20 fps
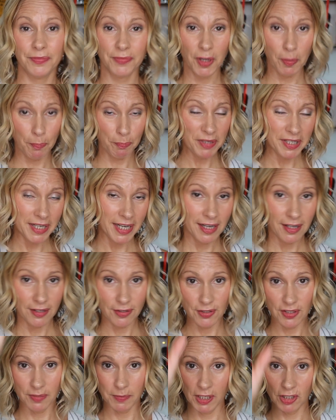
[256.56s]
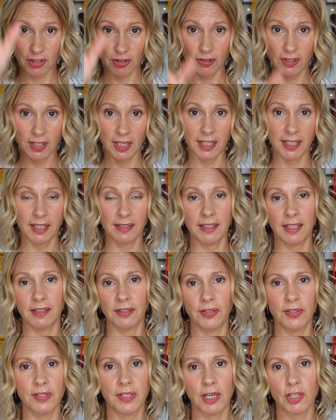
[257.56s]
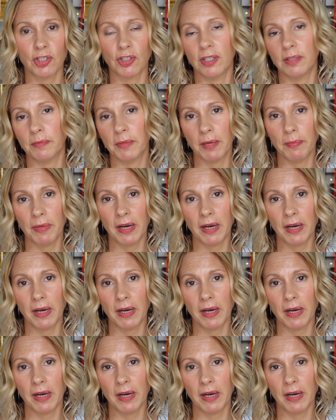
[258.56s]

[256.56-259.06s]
up and down to make sure that I get that little section in my